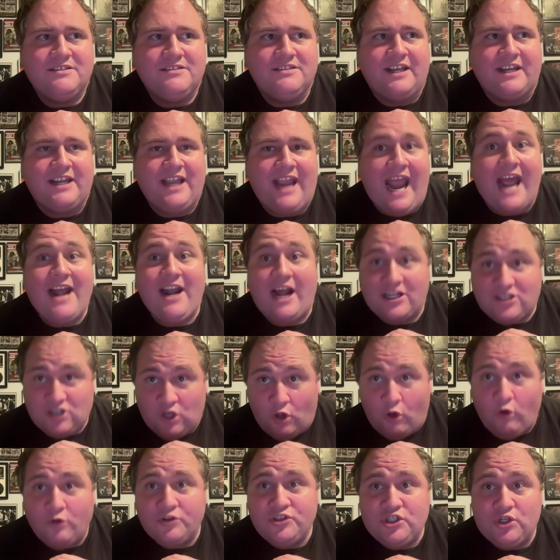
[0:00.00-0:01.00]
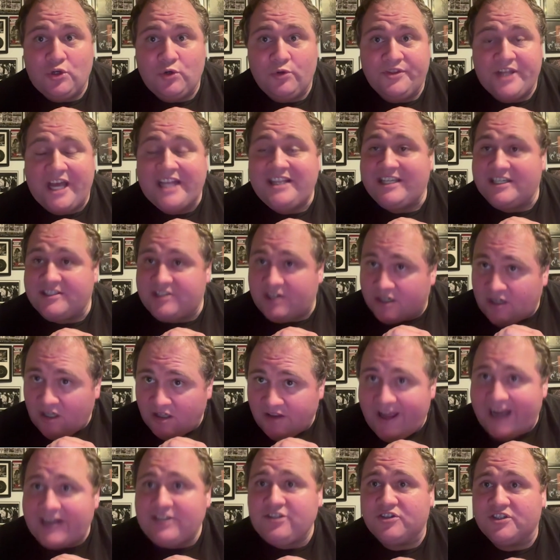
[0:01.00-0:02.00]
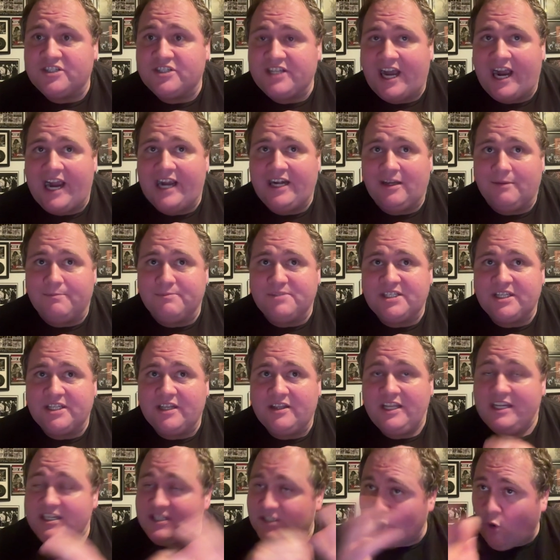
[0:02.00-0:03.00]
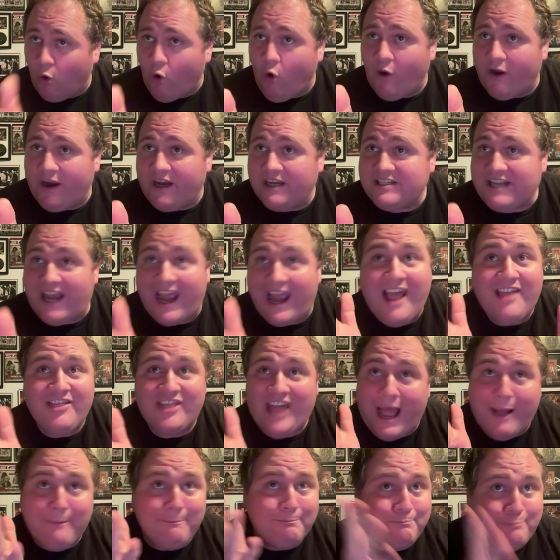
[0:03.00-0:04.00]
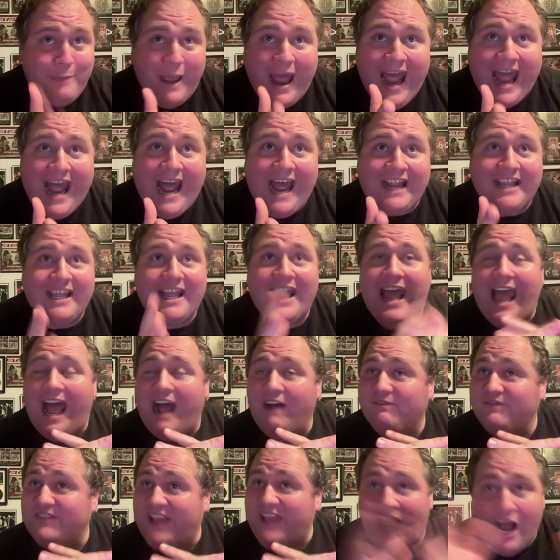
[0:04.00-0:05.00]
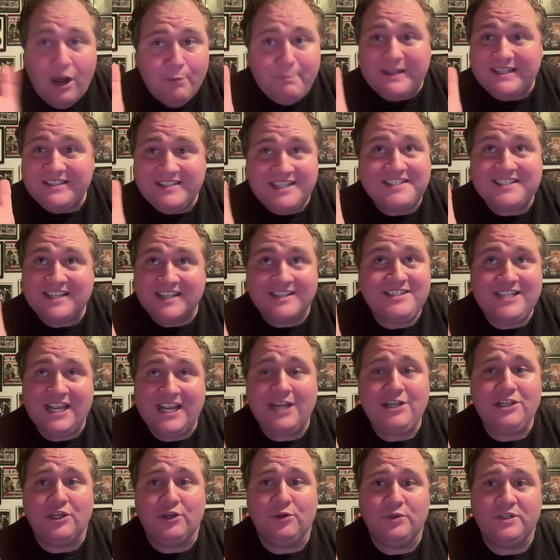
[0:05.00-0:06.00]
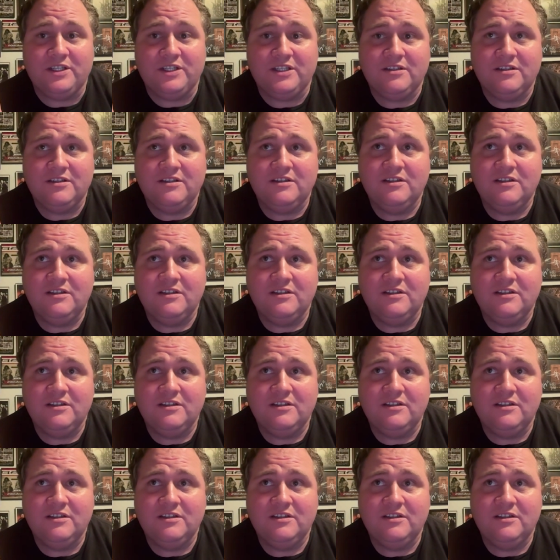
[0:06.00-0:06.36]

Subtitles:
It's like, and I told you that these are collector's items. These toys and that bag have now been discontinued.